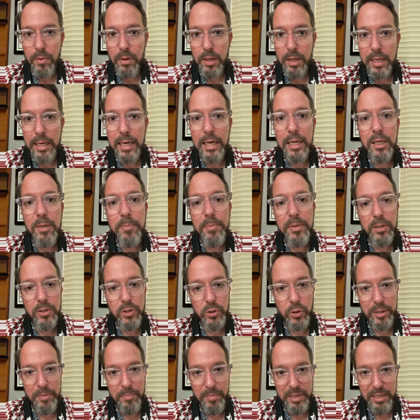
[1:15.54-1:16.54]
And I hope you'll
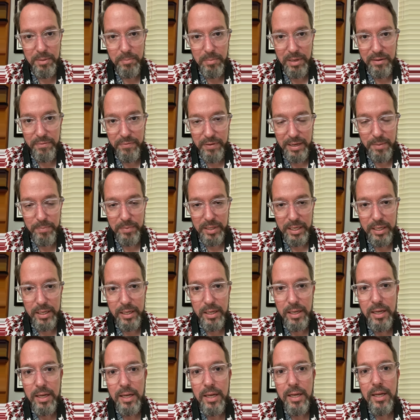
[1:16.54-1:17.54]
join me and my family
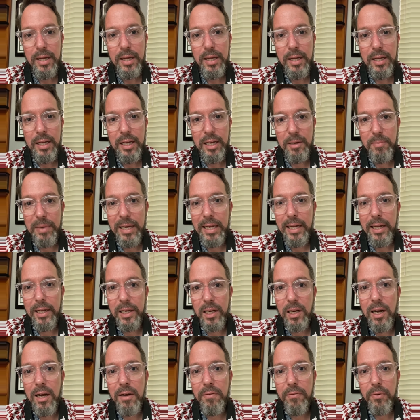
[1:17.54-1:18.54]
in making
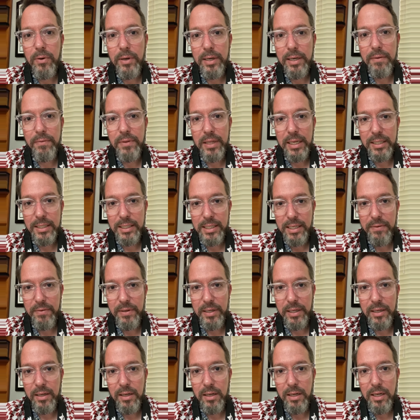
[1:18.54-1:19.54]
an offering of
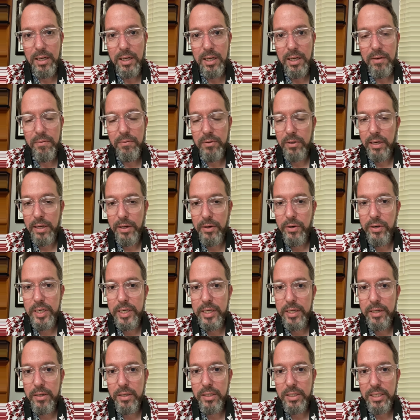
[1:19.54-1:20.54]
thanksgiving for 100
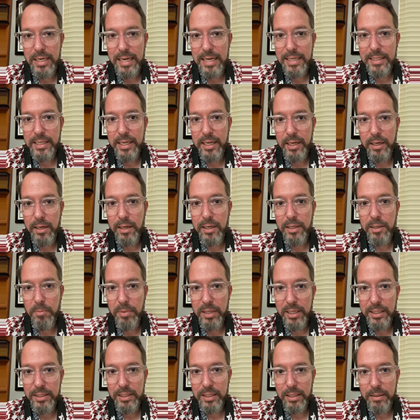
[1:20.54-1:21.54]
years and asking God to
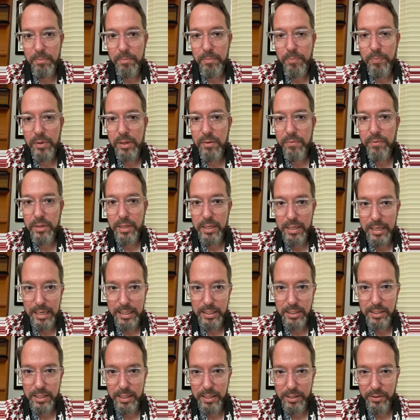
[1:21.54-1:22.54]
bless them for the
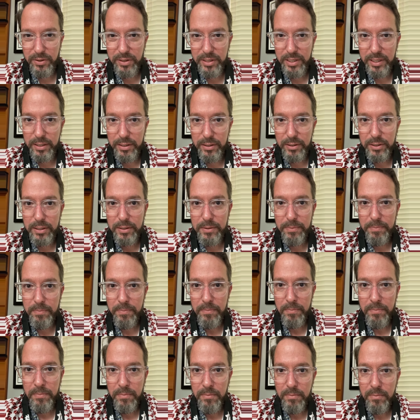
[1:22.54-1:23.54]
next 100 years.
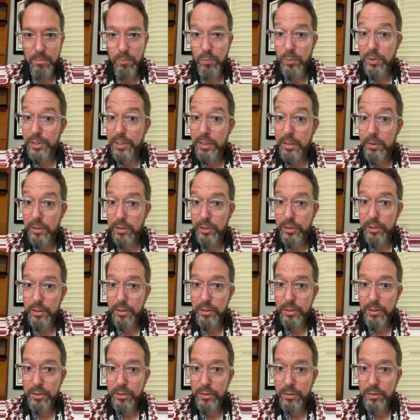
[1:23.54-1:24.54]
We'll see you at
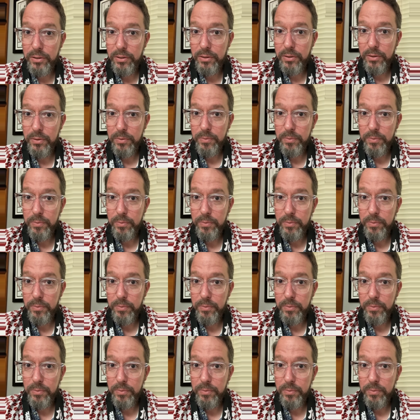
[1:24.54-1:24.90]
church.